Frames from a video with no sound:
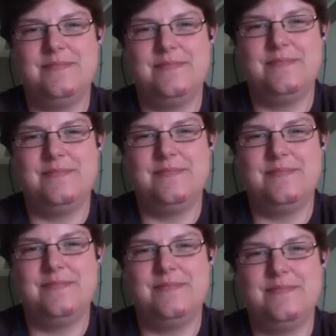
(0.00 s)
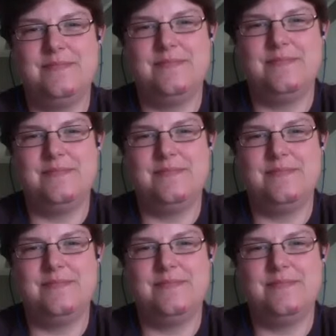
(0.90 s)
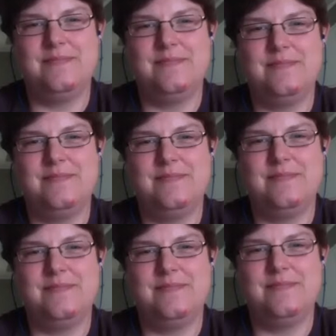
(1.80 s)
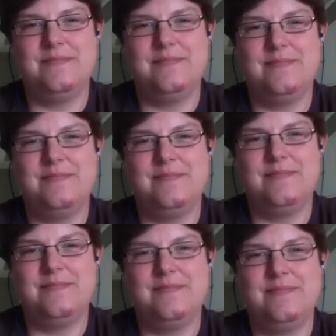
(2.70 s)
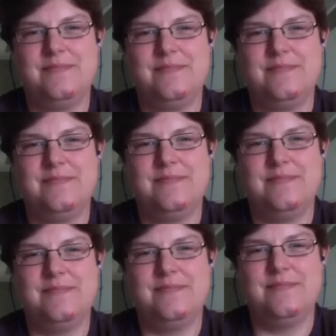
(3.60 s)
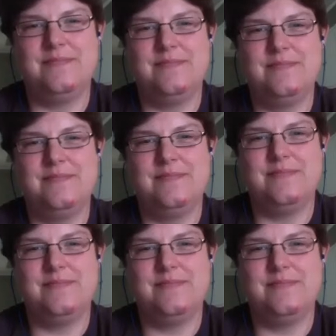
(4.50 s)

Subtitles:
[no speech]